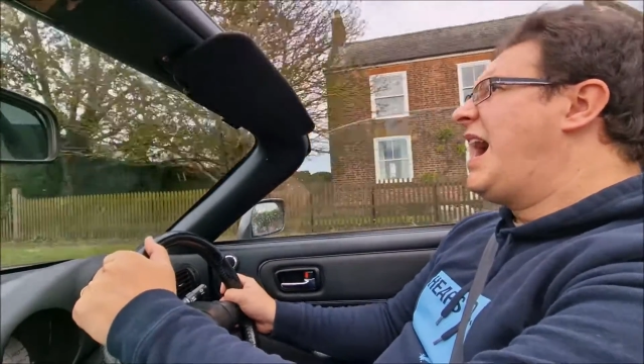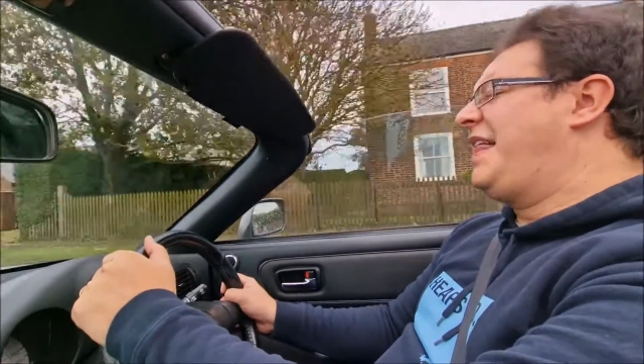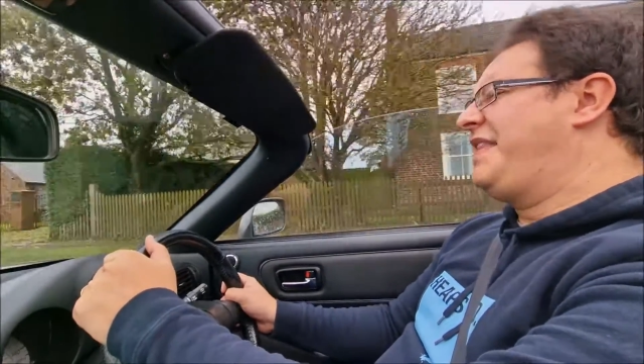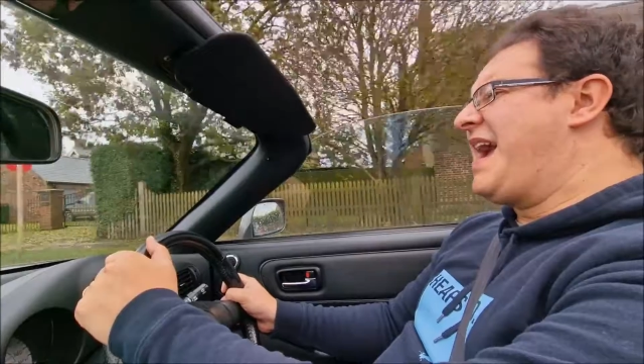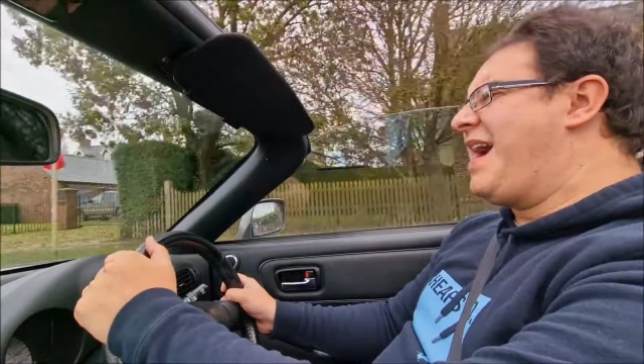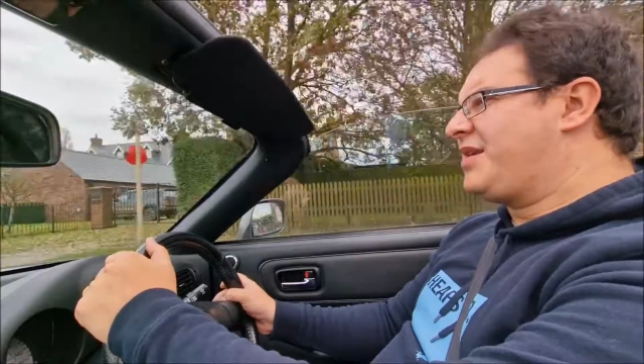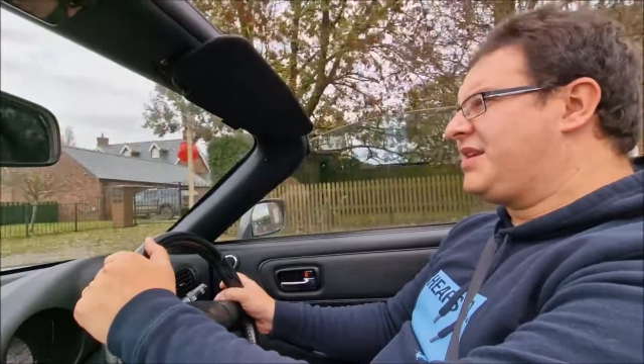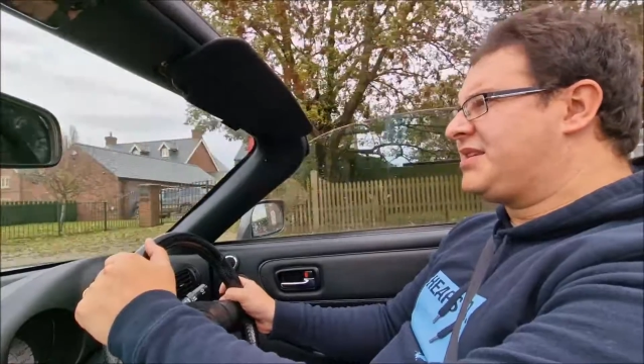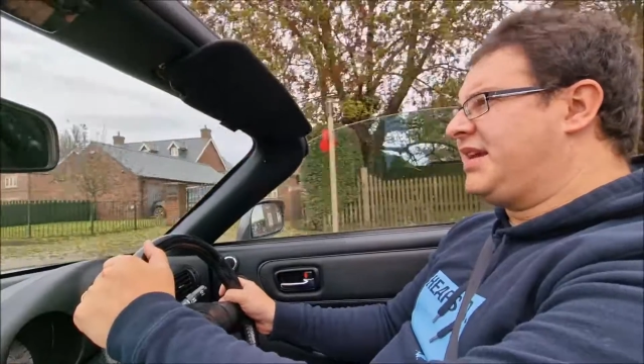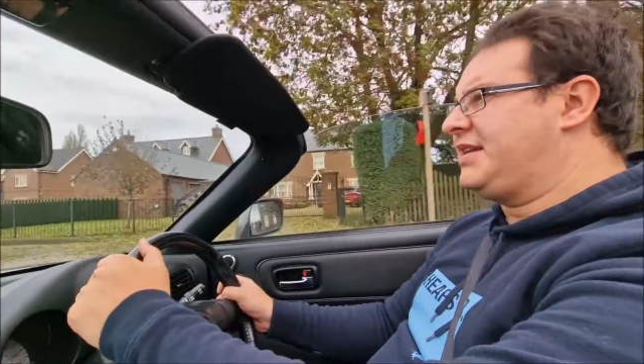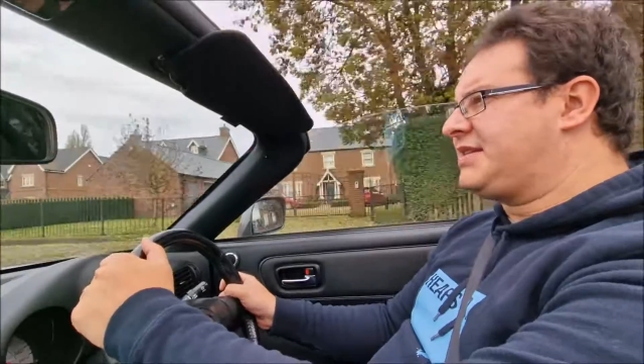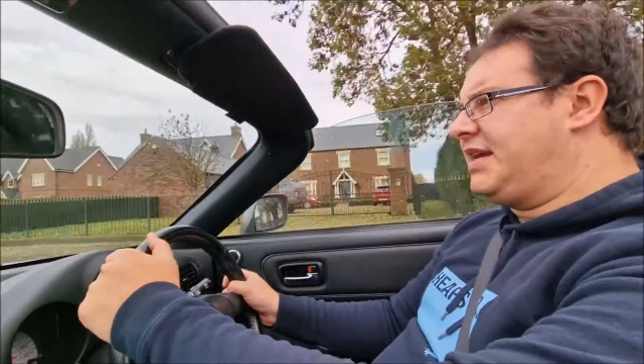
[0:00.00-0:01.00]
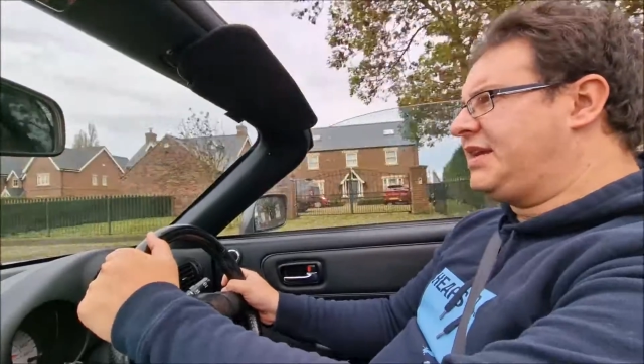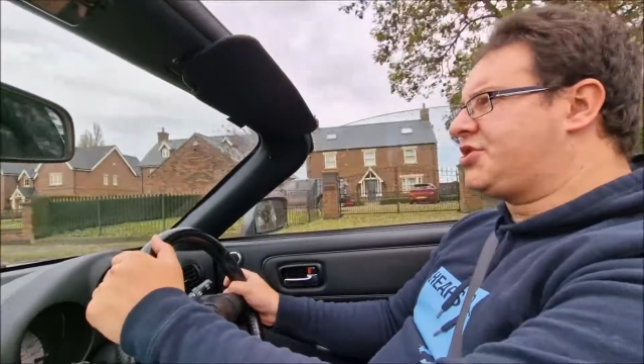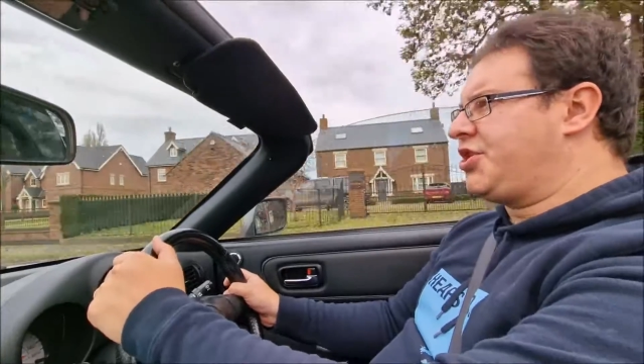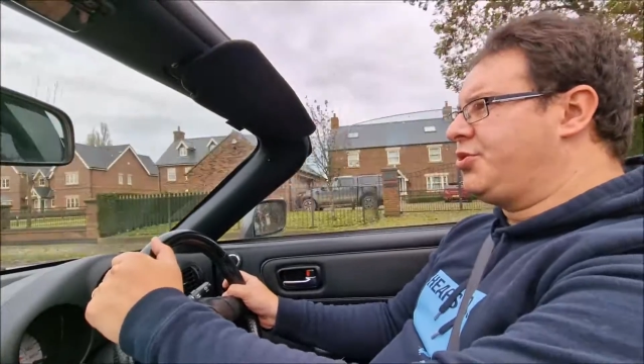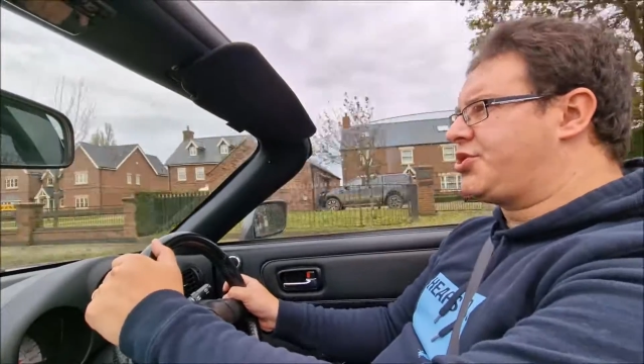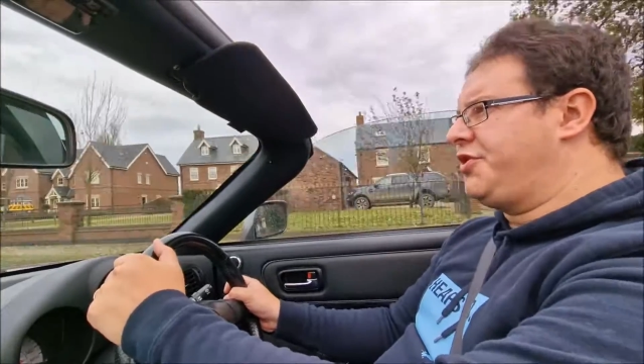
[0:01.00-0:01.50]
And the Audi TT
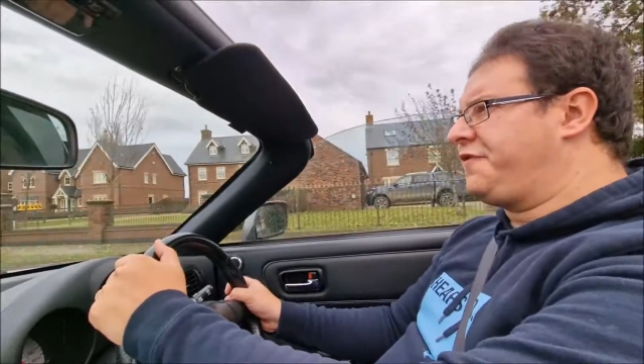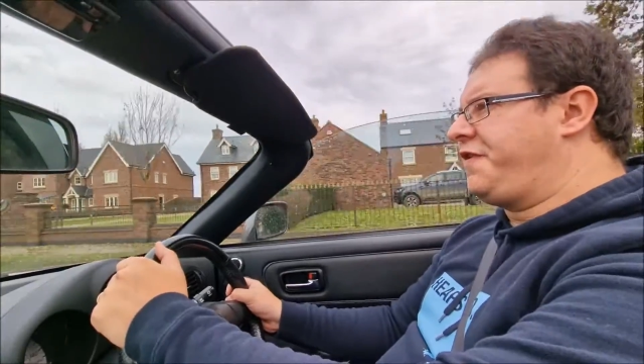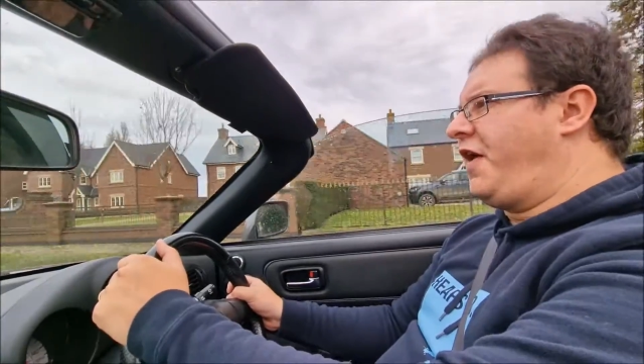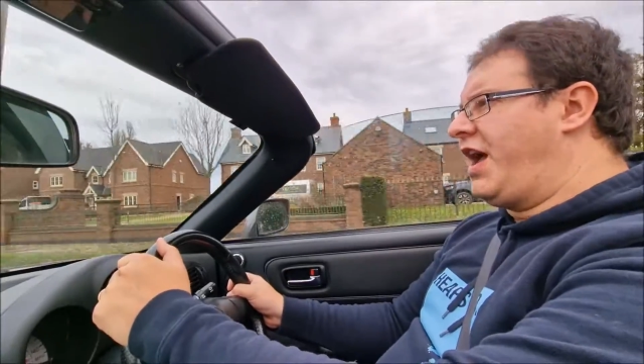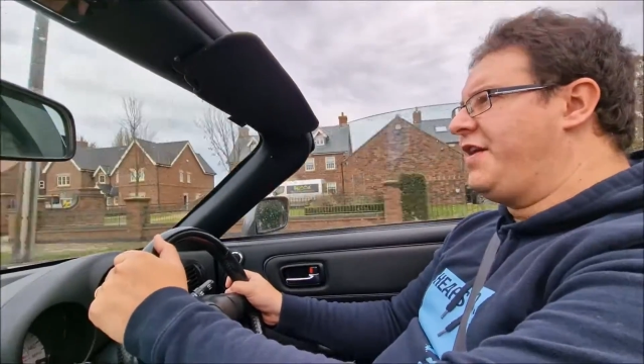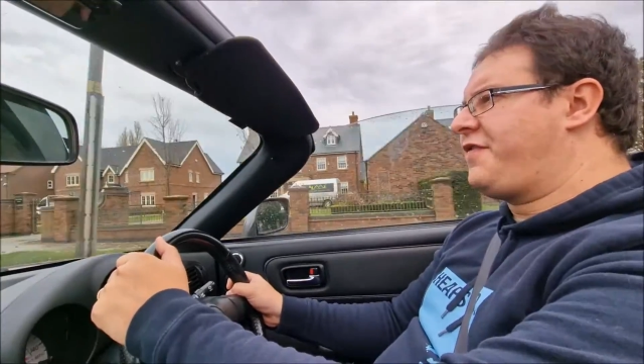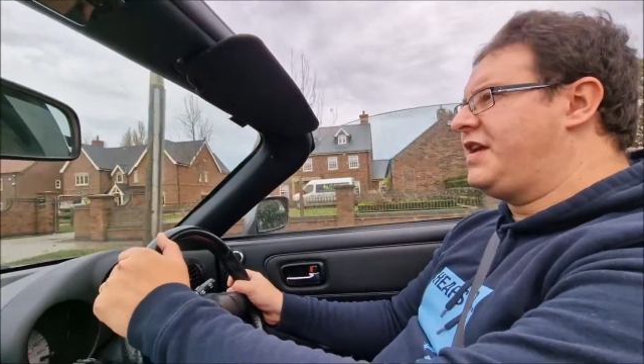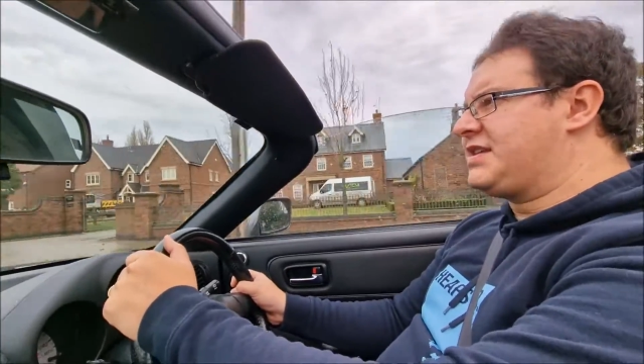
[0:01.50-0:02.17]
225